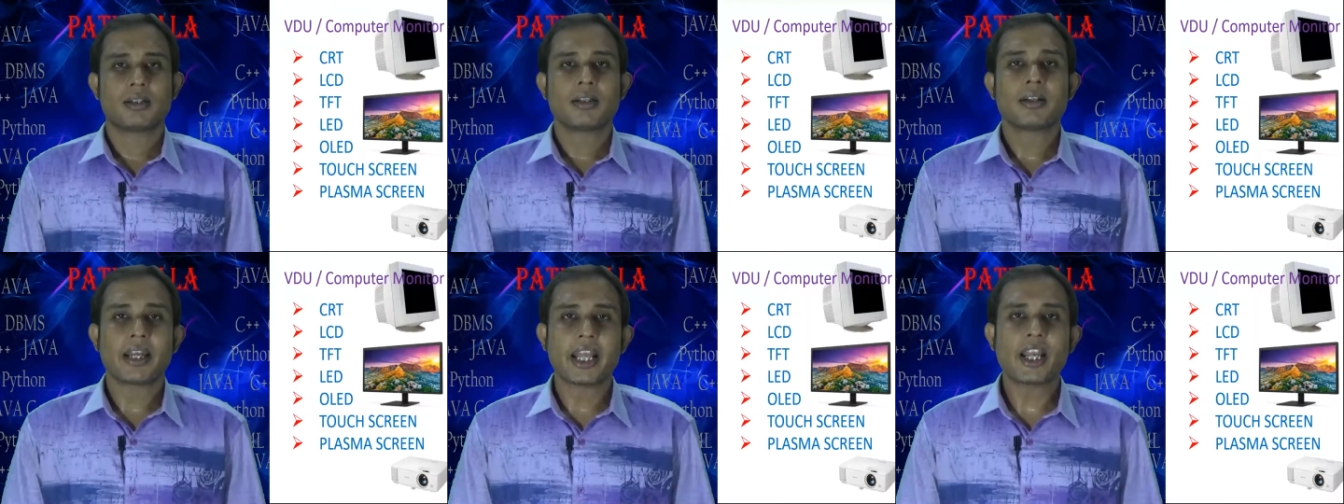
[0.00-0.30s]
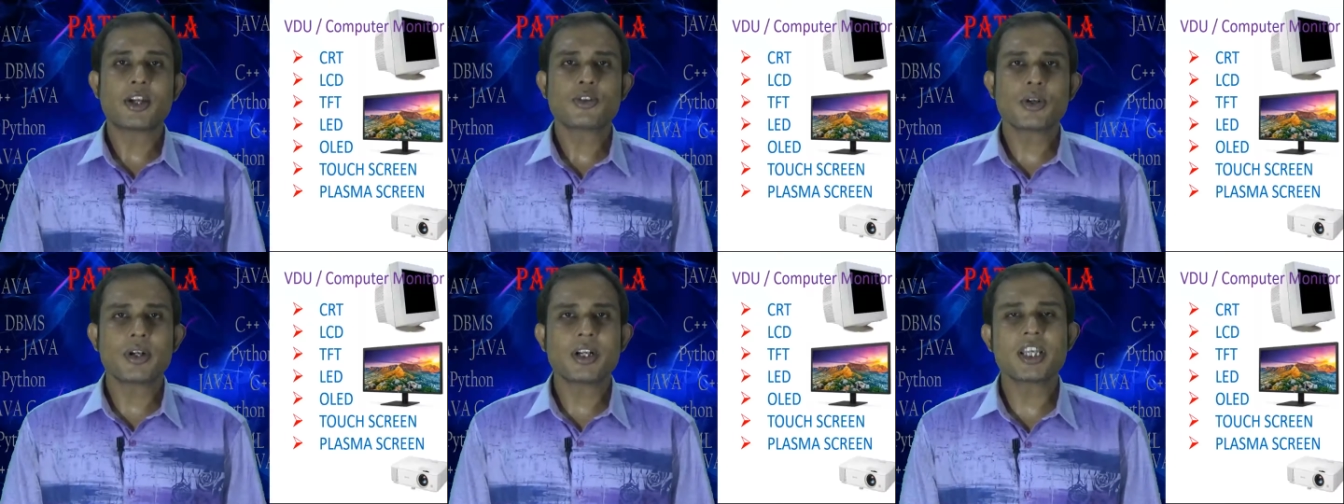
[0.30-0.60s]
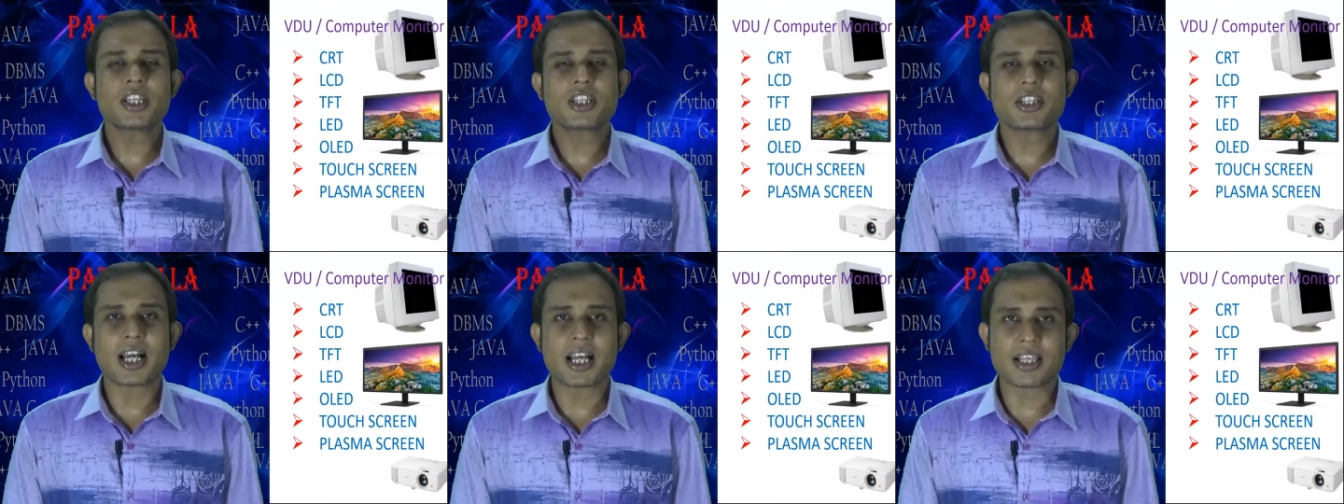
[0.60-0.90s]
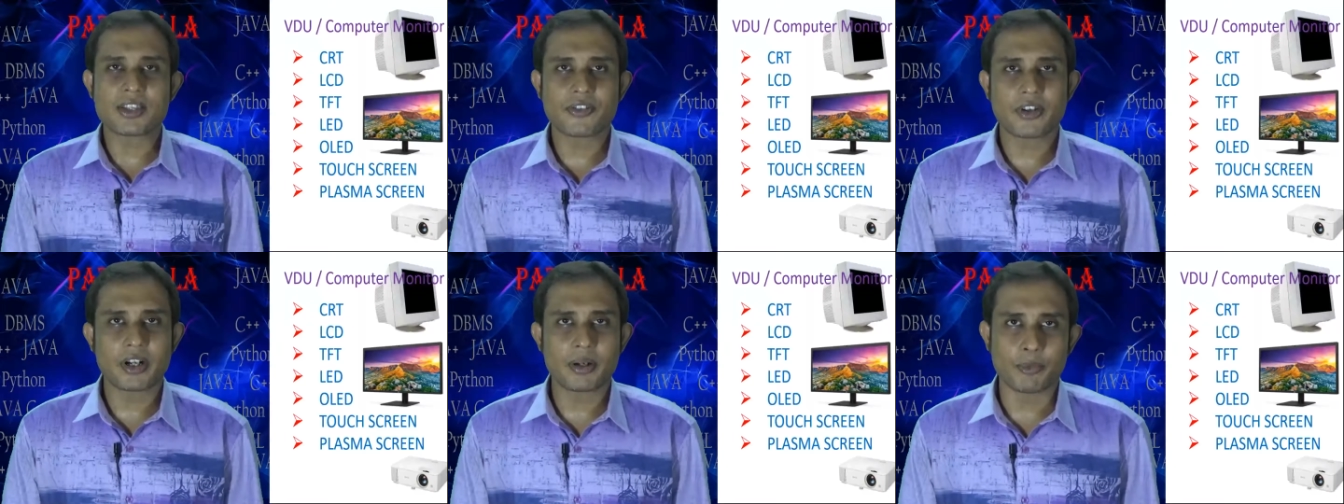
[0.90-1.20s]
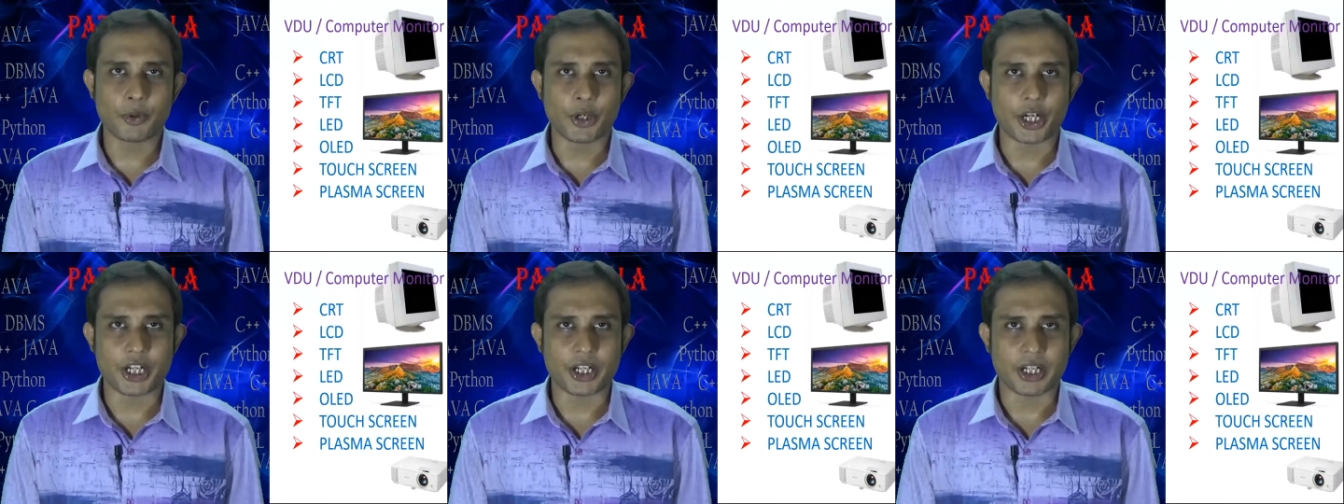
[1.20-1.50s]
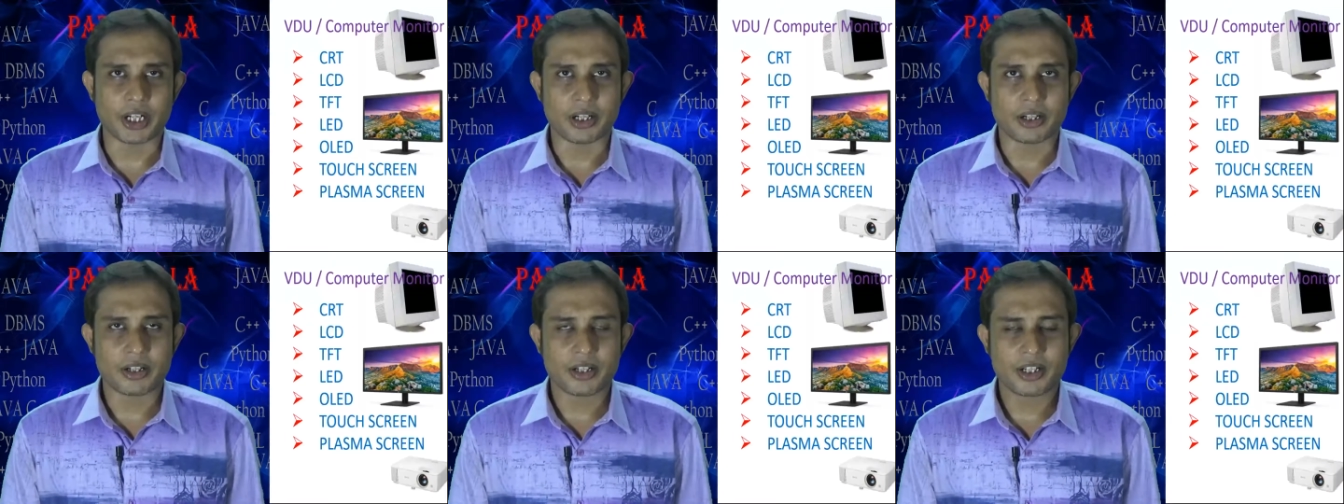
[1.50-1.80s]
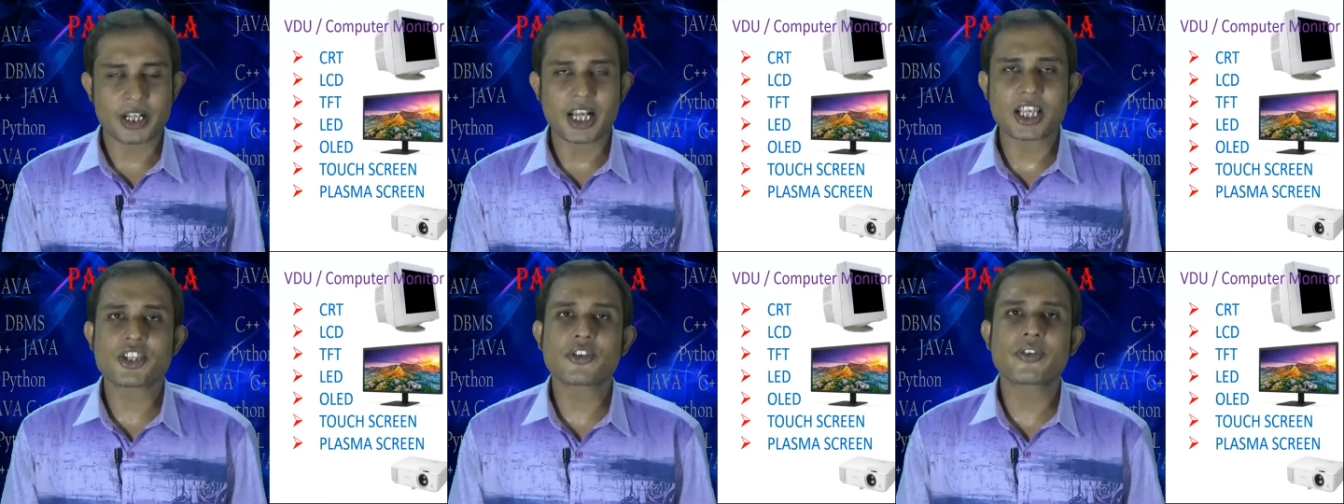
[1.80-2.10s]
Next one is touchscreen monitor.
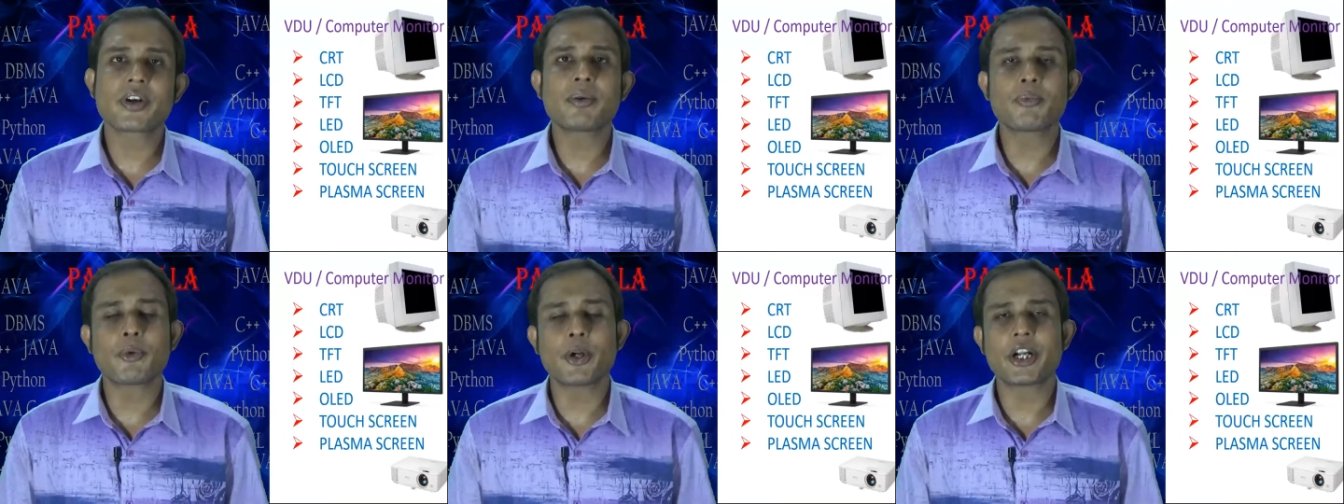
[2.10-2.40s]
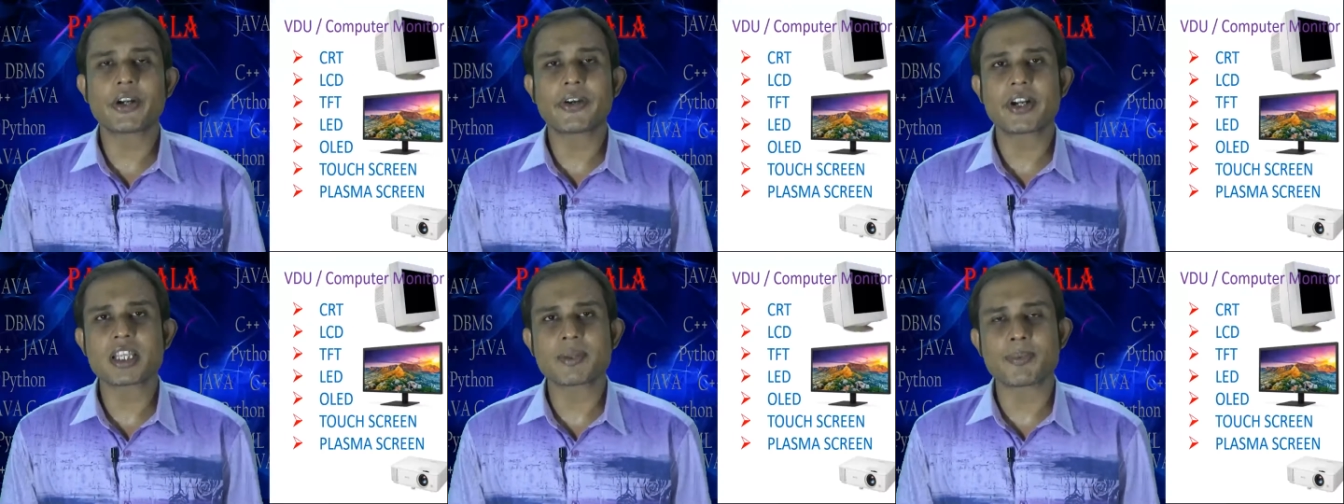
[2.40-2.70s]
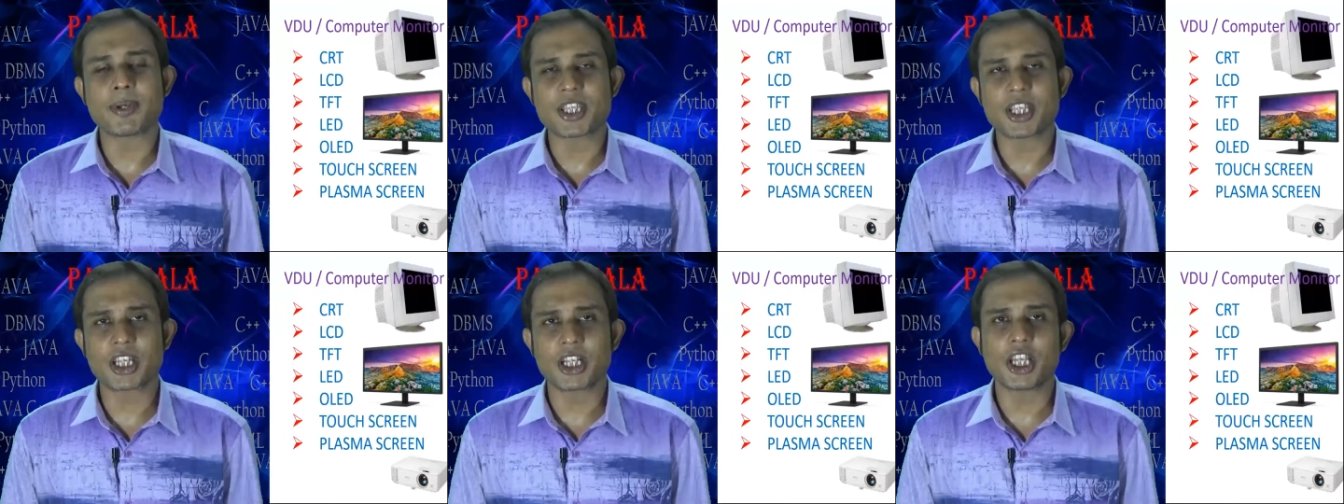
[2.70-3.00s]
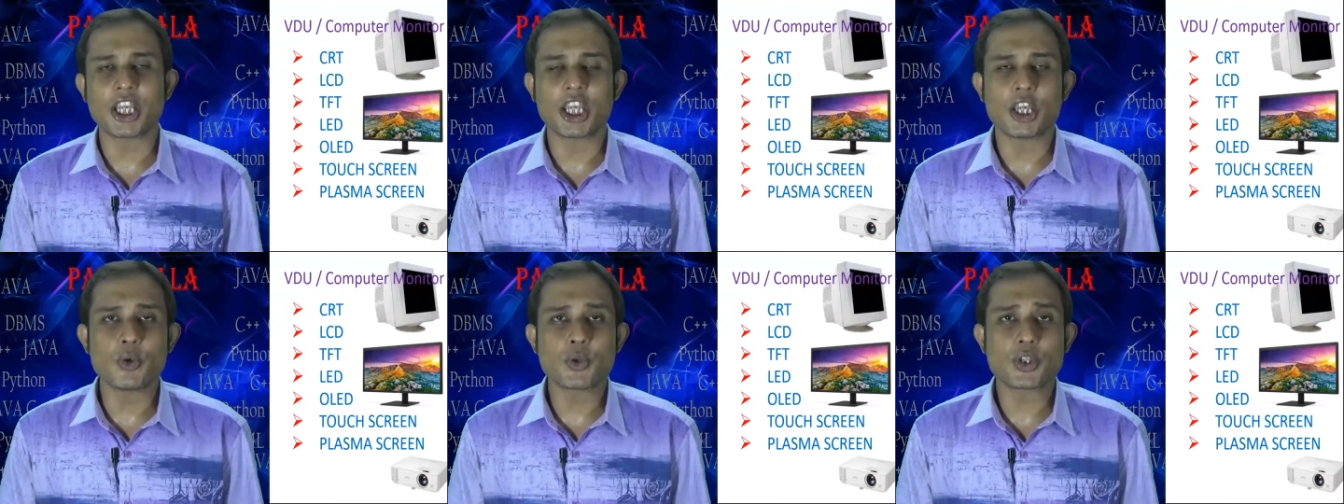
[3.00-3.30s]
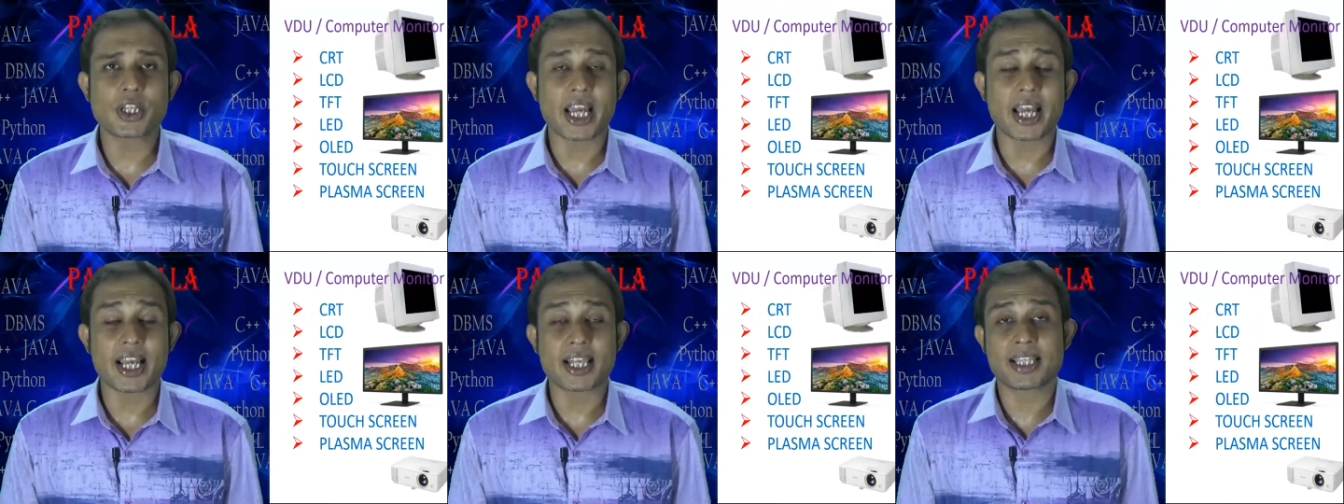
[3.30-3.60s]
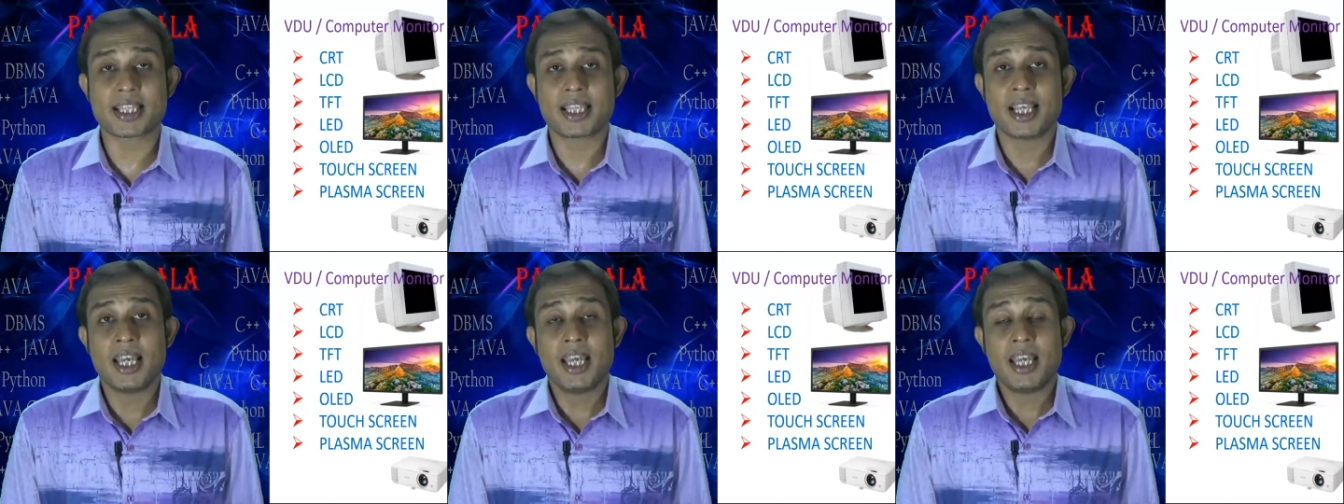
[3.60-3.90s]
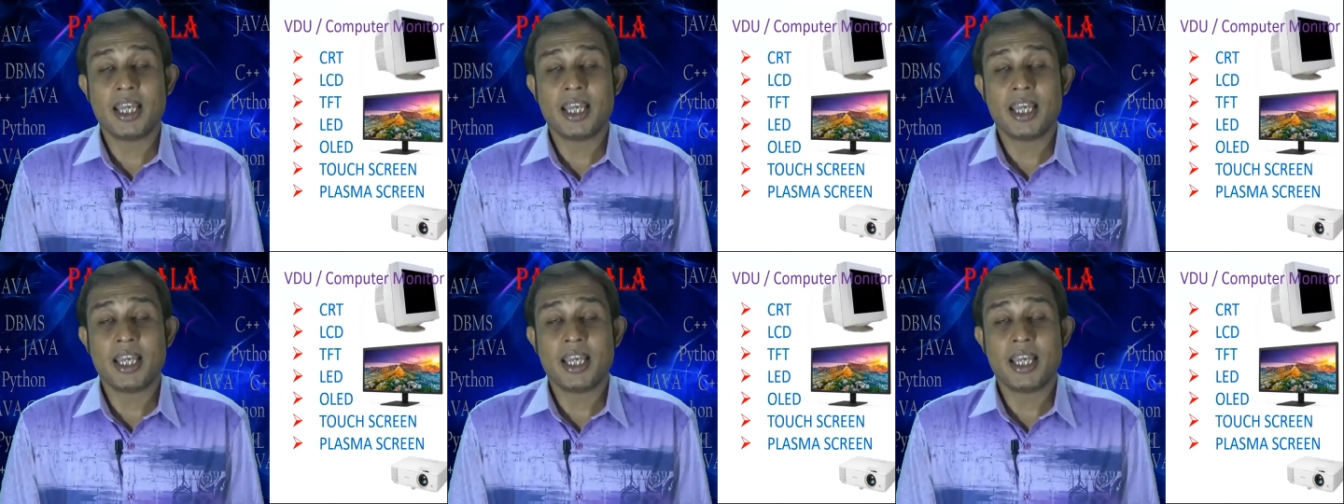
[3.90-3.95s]
Touchscreen monitor is basically used as